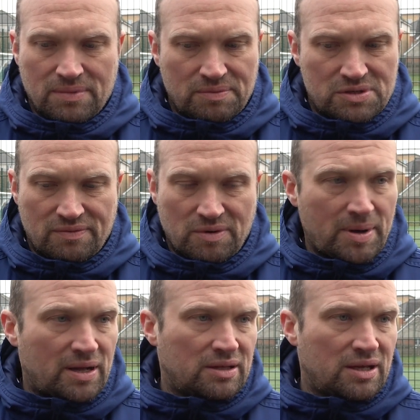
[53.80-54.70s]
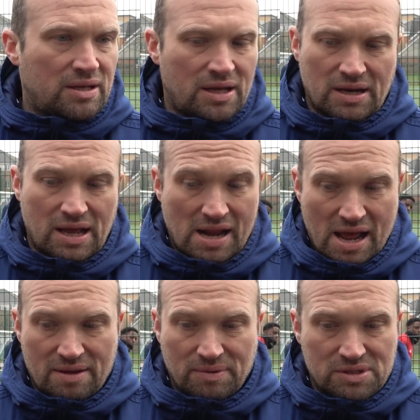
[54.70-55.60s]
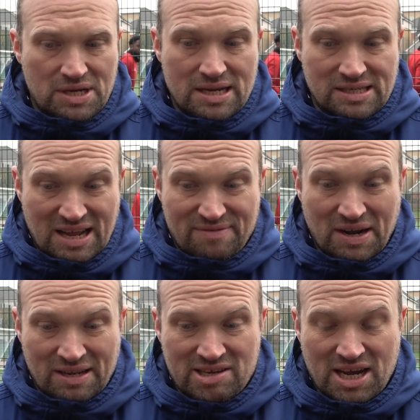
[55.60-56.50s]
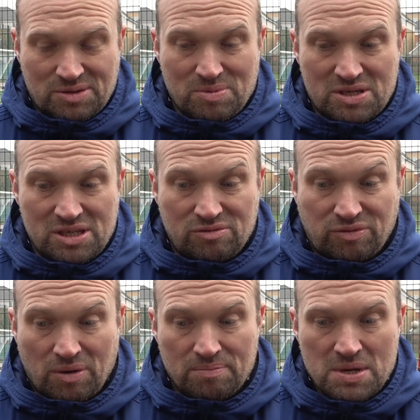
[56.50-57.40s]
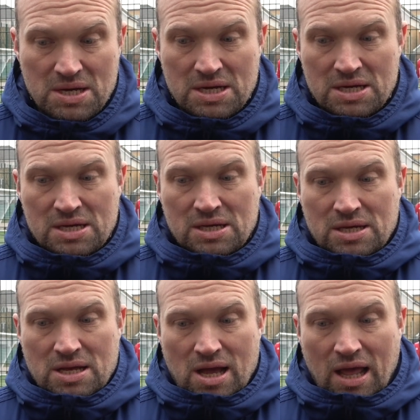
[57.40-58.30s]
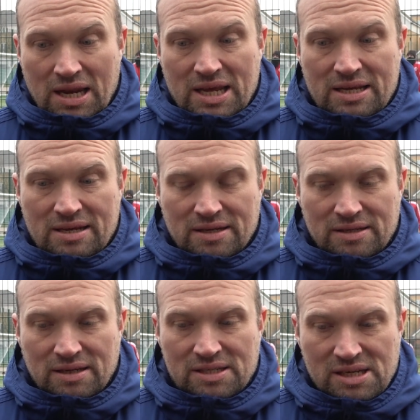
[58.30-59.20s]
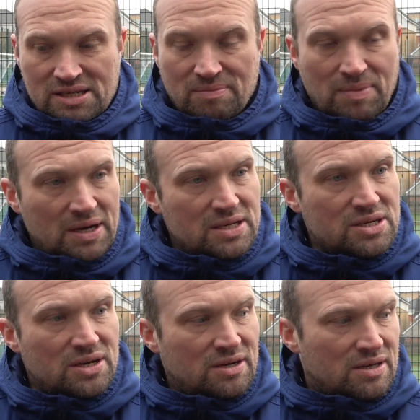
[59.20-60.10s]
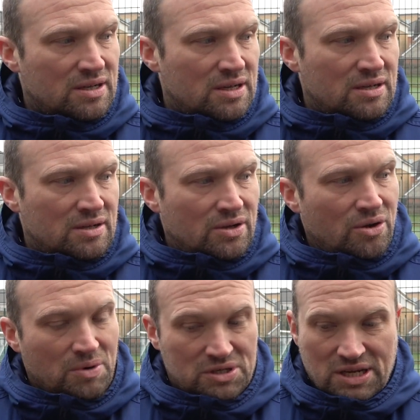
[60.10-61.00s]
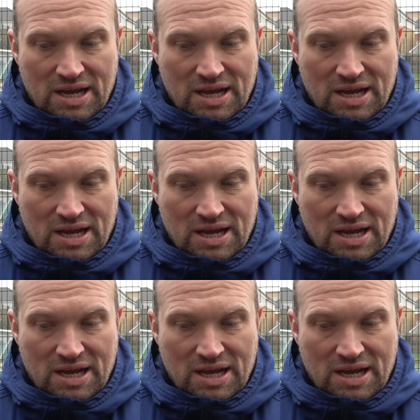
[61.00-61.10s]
It was never a penalty in anyone's eyes. I even had a text message from a league assistant manager who watched the